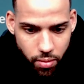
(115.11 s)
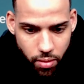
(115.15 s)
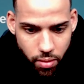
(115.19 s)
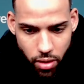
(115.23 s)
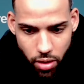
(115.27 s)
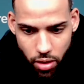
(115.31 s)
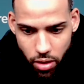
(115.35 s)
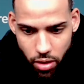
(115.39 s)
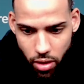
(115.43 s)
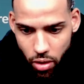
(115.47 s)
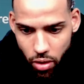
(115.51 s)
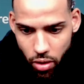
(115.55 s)

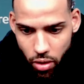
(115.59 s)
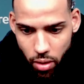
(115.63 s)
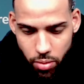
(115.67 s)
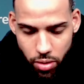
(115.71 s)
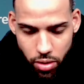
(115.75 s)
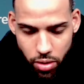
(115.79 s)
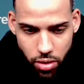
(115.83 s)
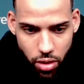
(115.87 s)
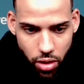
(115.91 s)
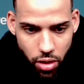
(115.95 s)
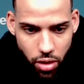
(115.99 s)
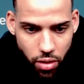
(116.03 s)
you know, I'm
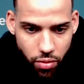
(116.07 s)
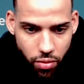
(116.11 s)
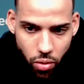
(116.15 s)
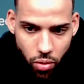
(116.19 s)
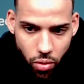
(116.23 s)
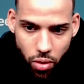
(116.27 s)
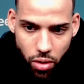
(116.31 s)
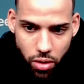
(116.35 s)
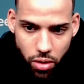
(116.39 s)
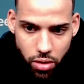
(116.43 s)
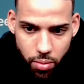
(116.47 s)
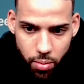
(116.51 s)
just looking
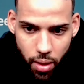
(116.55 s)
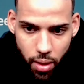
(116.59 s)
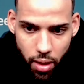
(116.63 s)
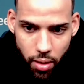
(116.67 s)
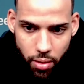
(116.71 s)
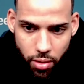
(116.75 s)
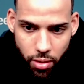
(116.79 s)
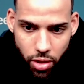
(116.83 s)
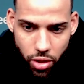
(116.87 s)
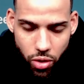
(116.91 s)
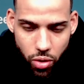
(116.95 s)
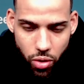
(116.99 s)
forward to be
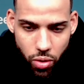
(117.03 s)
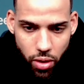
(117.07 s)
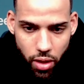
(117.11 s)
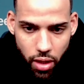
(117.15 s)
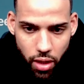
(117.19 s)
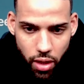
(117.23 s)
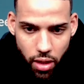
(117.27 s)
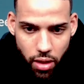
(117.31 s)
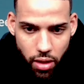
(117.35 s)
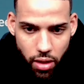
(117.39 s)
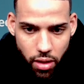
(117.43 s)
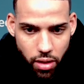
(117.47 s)
able to do
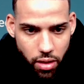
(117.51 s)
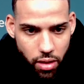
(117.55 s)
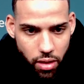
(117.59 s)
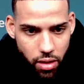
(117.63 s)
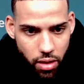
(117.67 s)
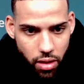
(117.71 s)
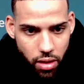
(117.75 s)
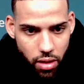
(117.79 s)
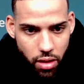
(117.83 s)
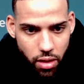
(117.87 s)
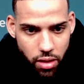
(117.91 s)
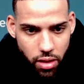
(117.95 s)

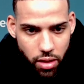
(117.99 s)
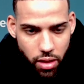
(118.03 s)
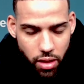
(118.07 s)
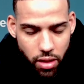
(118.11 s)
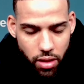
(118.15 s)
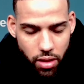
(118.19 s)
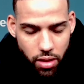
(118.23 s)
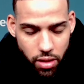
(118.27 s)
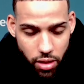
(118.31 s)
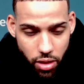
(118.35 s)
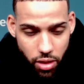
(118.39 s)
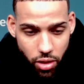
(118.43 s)
that,
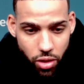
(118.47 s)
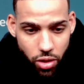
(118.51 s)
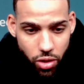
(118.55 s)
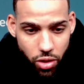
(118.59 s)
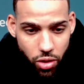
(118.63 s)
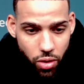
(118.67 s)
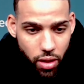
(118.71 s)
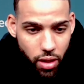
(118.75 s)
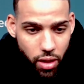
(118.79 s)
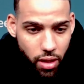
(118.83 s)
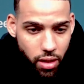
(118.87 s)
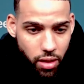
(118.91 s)
continue to
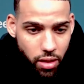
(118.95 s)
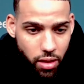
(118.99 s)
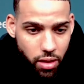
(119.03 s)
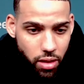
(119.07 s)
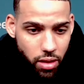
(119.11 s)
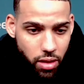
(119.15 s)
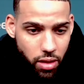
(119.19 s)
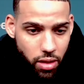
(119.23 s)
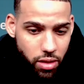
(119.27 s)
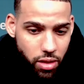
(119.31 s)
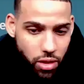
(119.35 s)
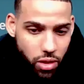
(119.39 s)
do that and
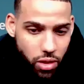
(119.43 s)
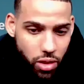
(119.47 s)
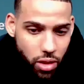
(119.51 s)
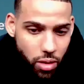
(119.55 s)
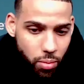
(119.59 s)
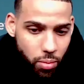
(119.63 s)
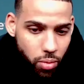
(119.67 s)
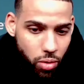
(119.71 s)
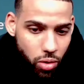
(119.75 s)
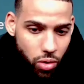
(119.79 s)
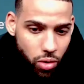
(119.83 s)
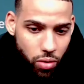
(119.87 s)
continue to
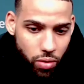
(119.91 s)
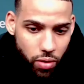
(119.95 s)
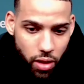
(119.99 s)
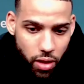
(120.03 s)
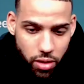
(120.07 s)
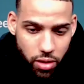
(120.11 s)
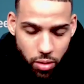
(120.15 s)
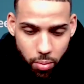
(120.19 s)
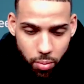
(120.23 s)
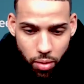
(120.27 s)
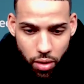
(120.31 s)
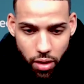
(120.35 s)
improve
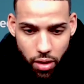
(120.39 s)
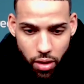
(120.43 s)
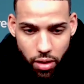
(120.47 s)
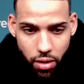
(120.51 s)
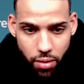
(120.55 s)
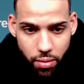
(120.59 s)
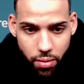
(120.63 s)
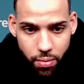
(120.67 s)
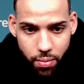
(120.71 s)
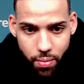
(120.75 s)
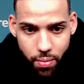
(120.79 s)
as a player.